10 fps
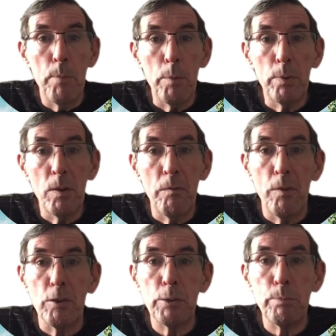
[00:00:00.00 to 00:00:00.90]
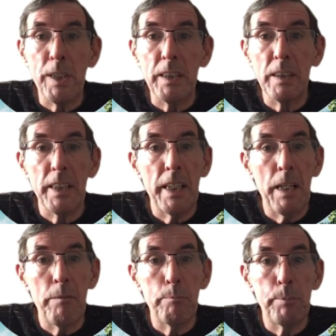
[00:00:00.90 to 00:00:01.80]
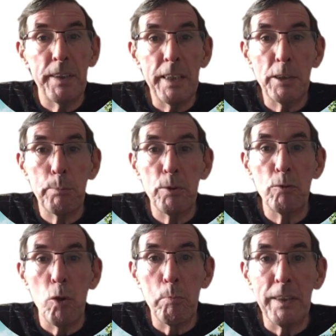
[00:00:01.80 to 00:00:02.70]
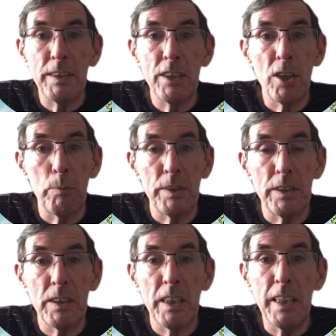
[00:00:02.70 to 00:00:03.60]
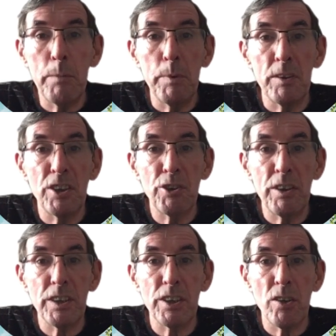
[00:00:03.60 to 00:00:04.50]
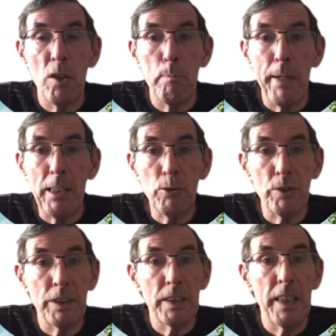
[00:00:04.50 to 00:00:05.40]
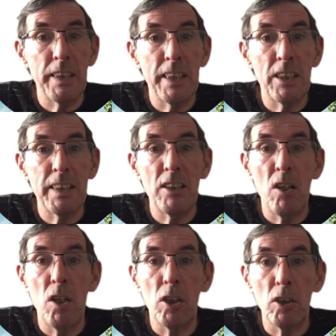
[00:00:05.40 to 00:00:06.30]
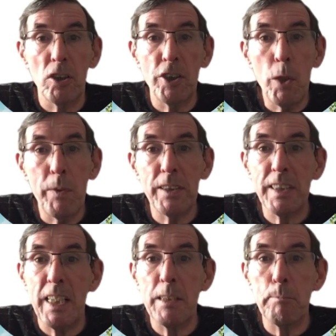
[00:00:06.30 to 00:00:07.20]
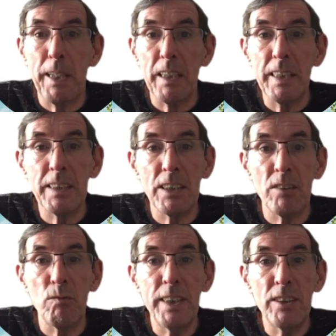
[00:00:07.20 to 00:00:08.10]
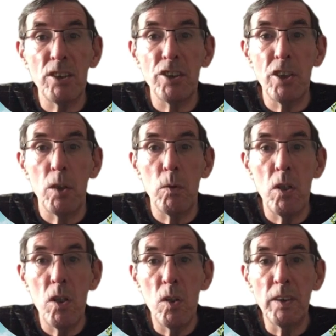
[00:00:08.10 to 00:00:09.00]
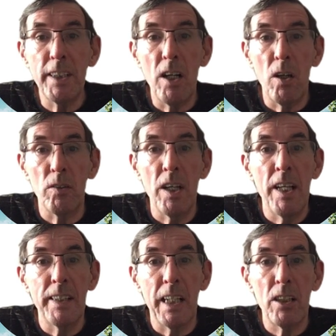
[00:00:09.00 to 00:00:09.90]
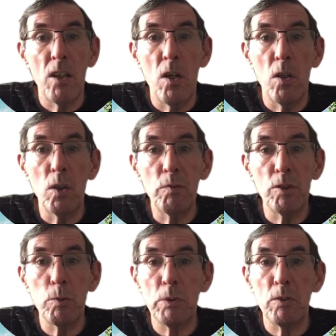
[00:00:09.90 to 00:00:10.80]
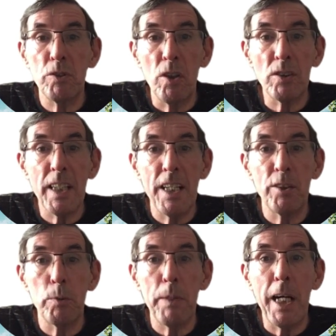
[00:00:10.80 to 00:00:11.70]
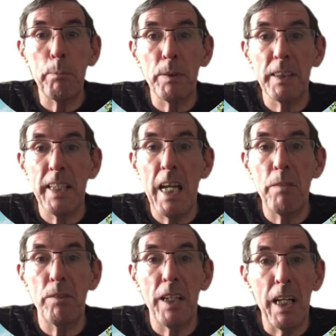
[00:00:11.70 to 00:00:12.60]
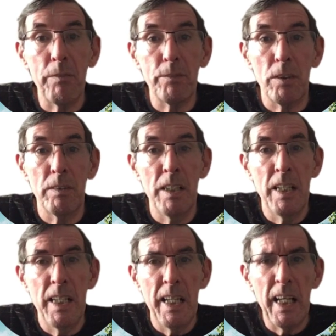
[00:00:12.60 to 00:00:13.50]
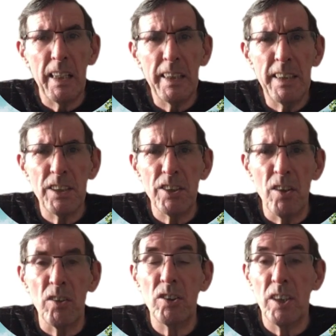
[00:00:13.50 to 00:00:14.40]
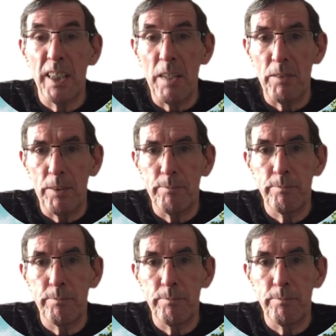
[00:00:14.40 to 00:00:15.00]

Popular for sprightly, if predictable romantic comedies, Lipman stretches her boundaries in her newest by letting readers know early on that her lovers will not end up happily ever after, at least not together.